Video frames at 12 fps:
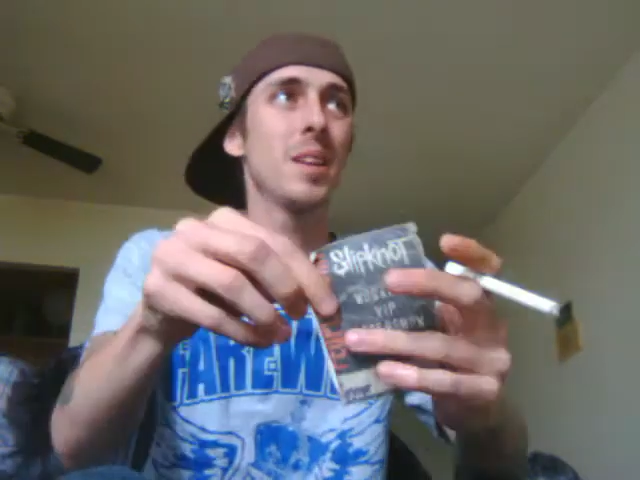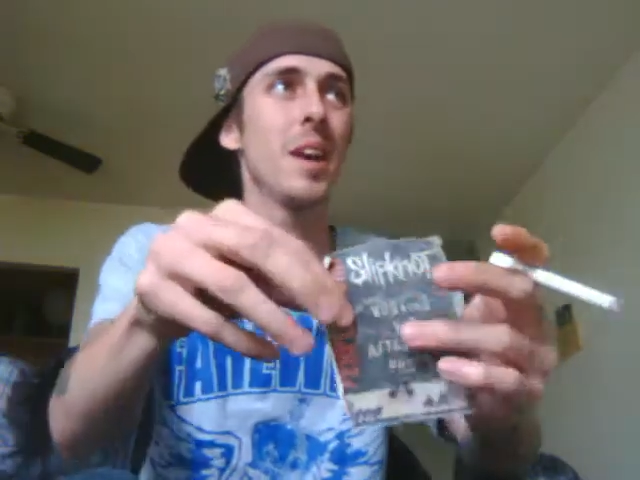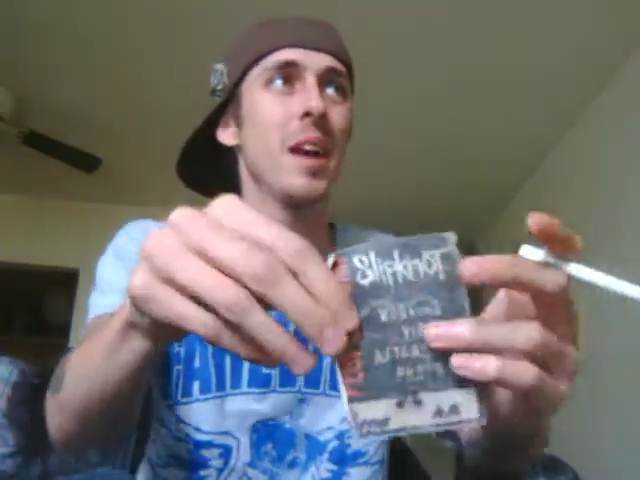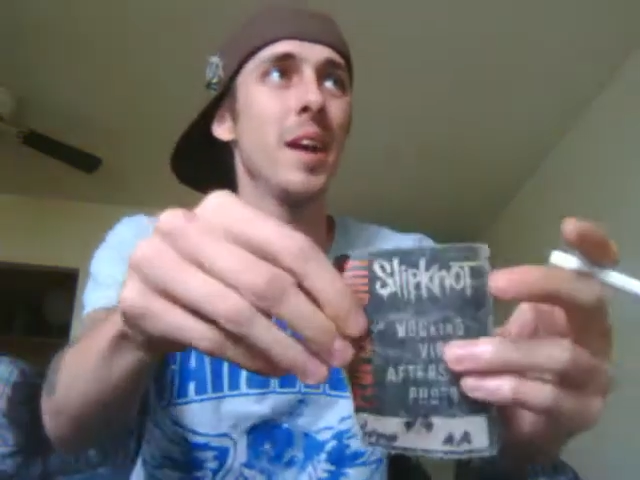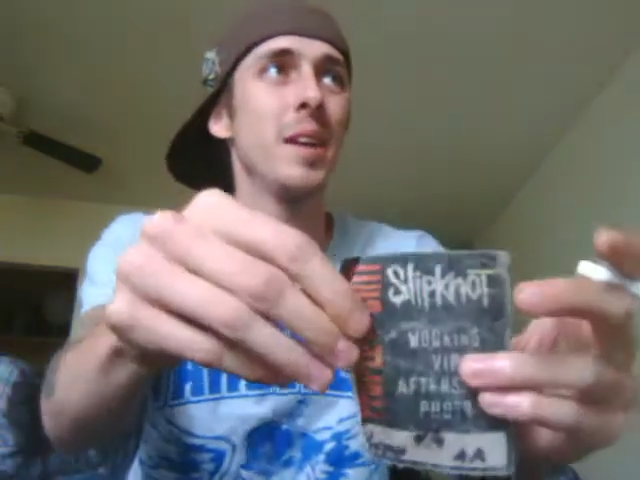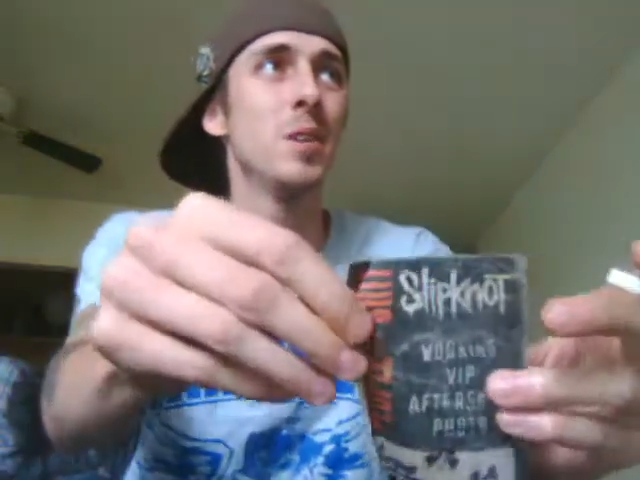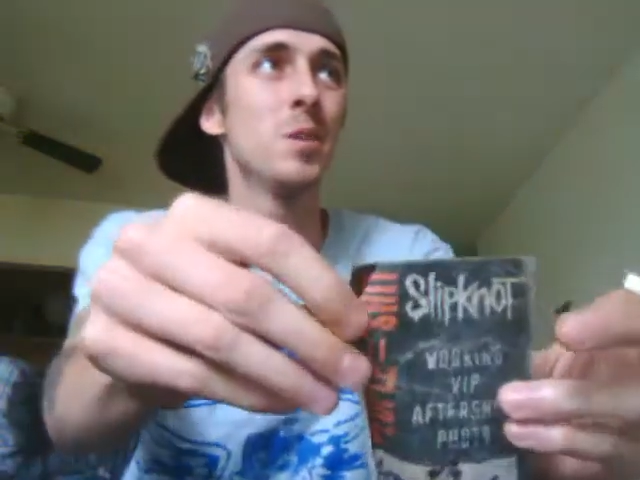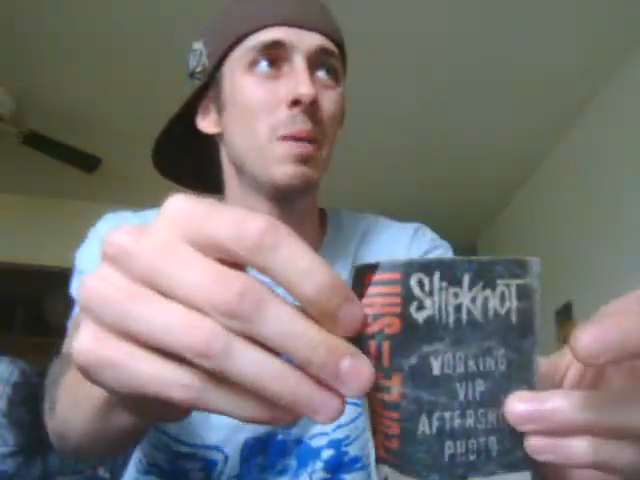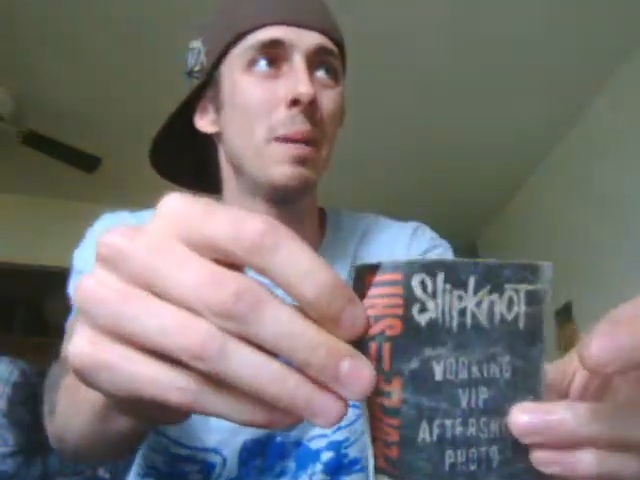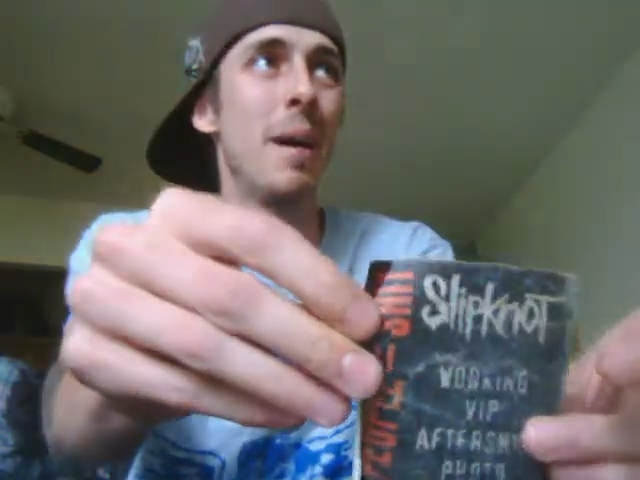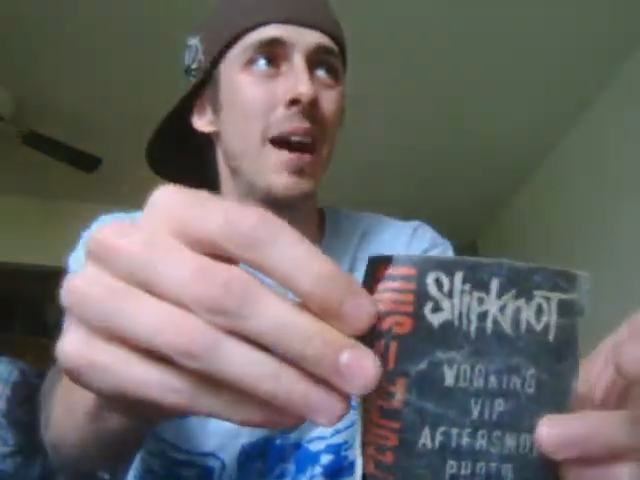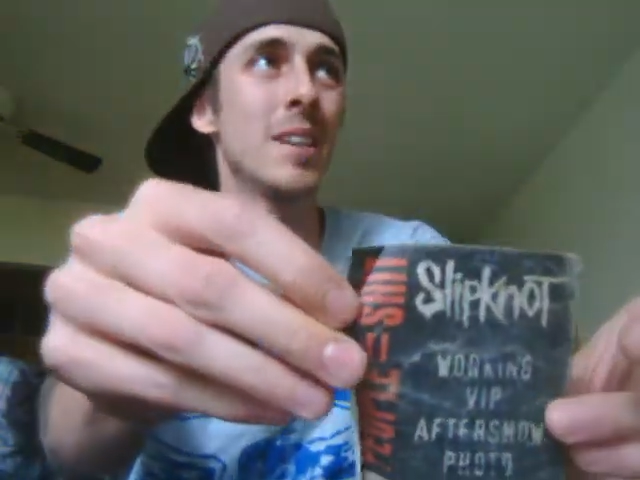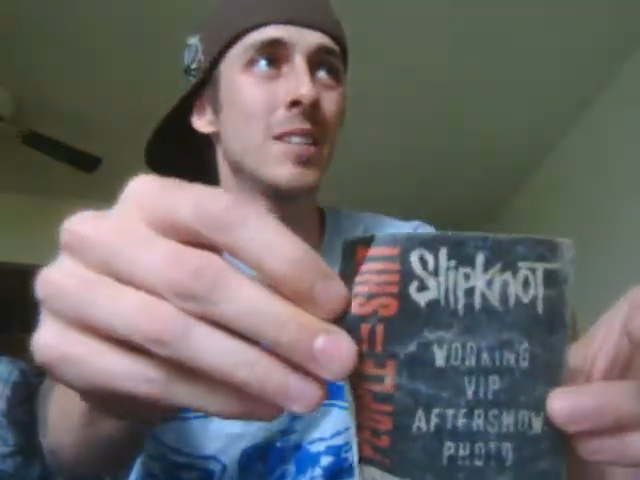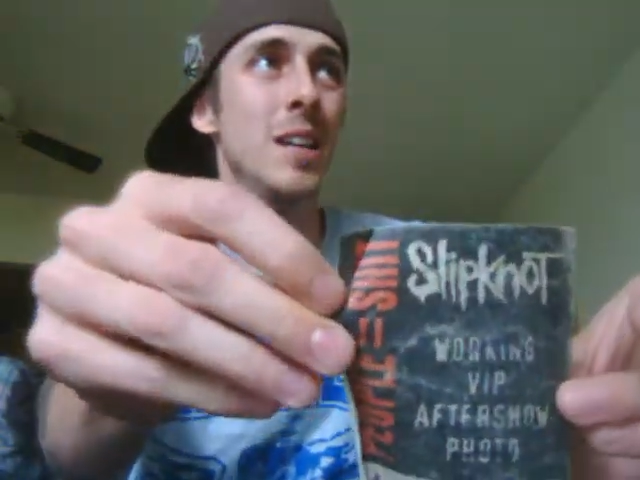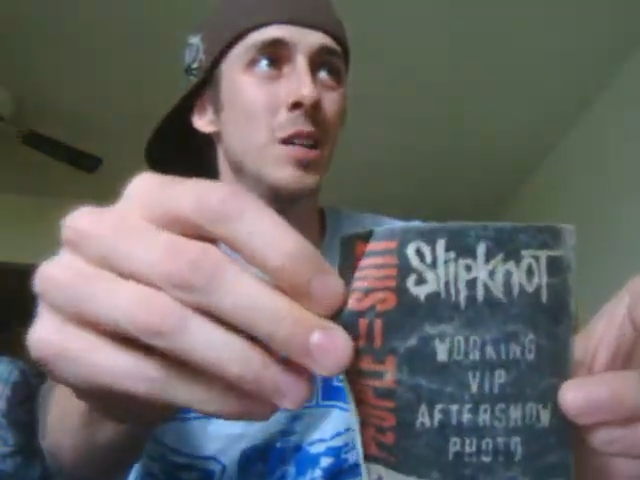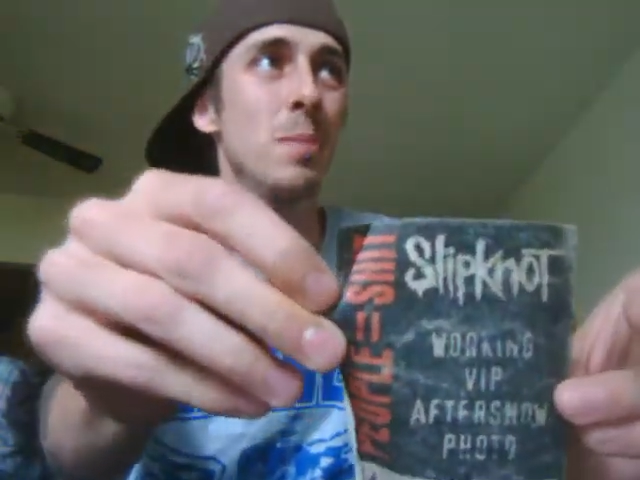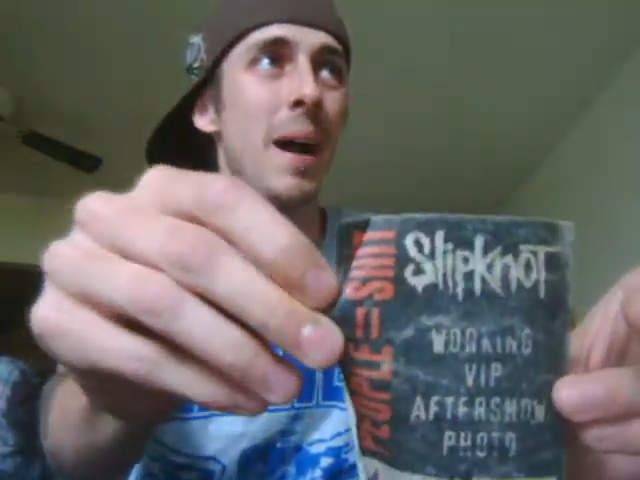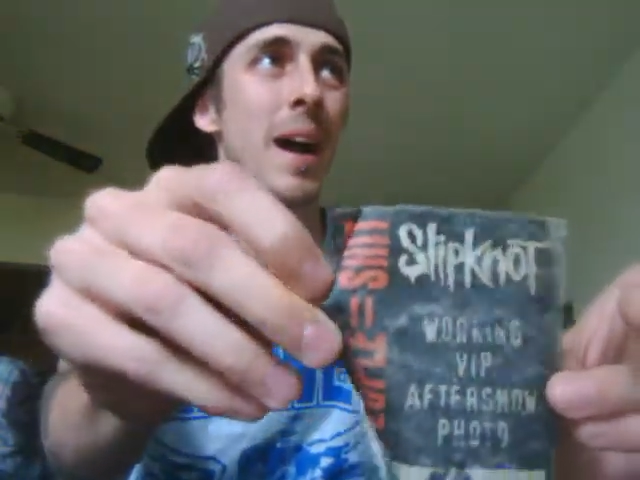Okay, here's my
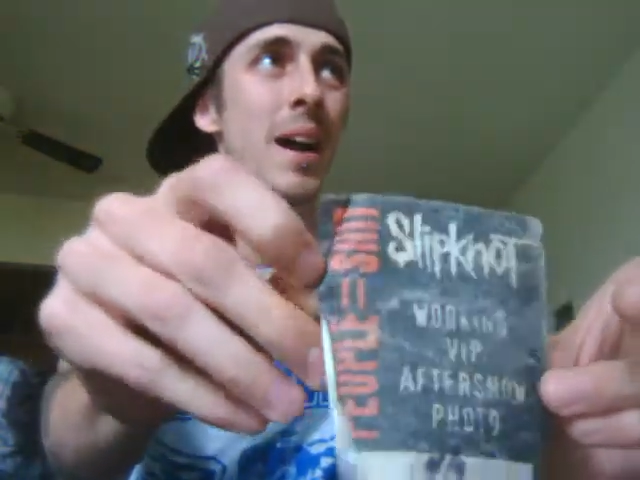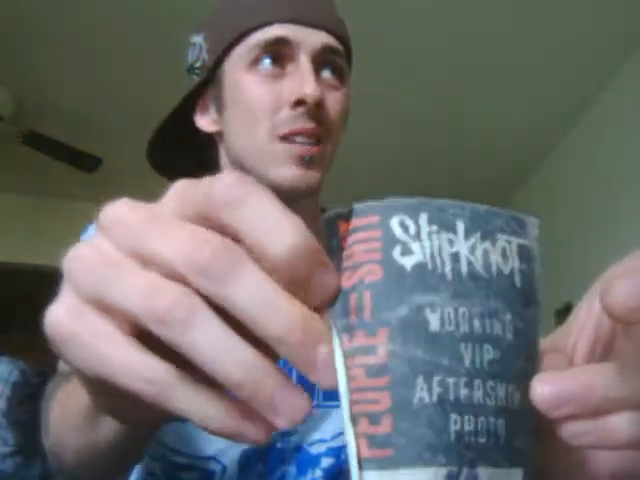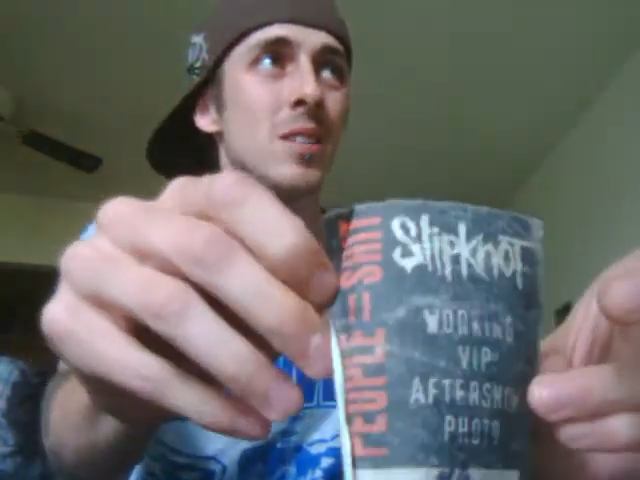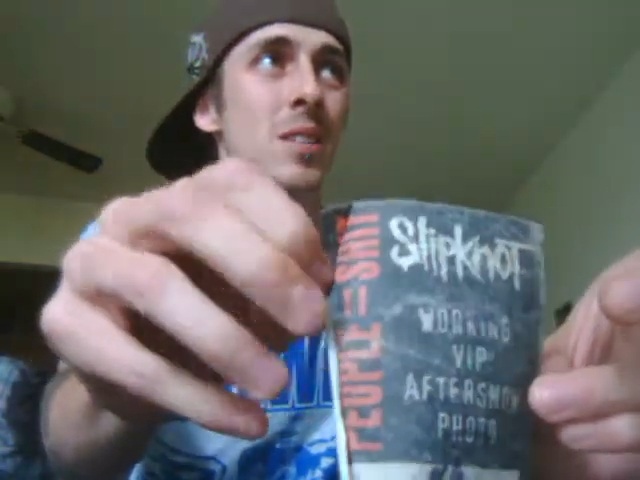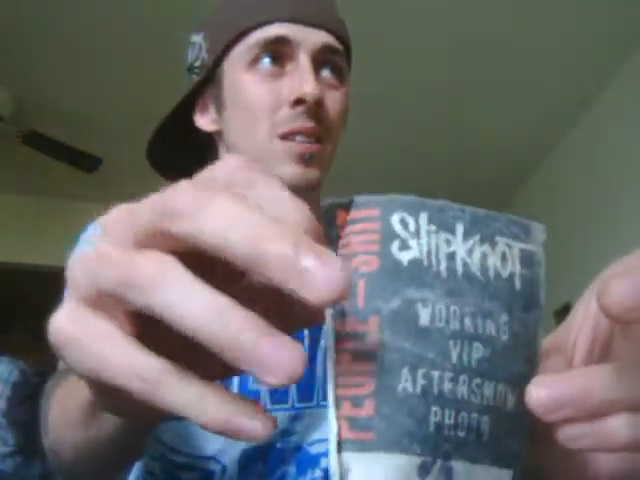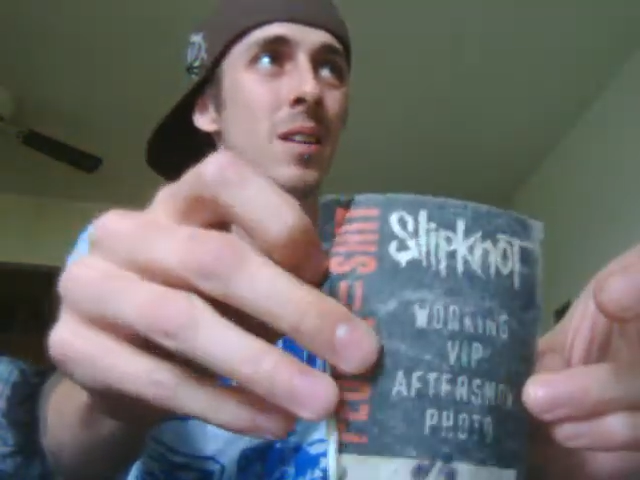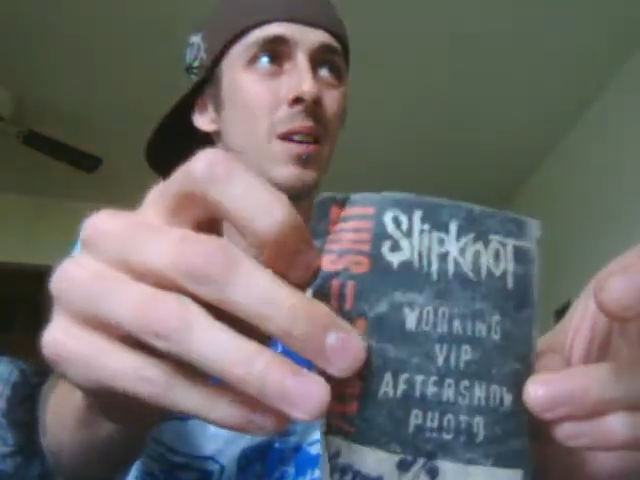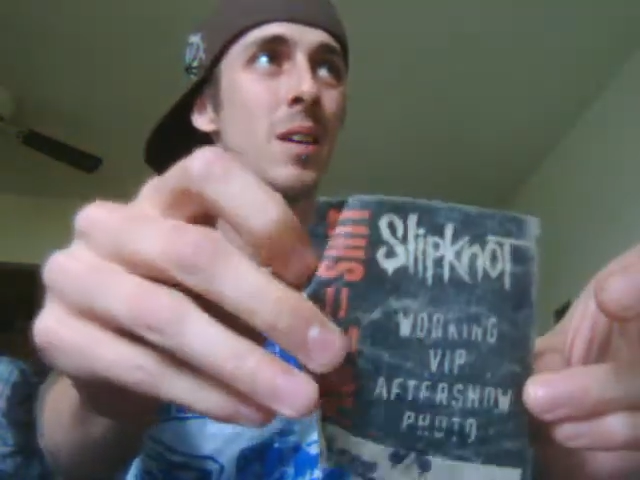backstage pass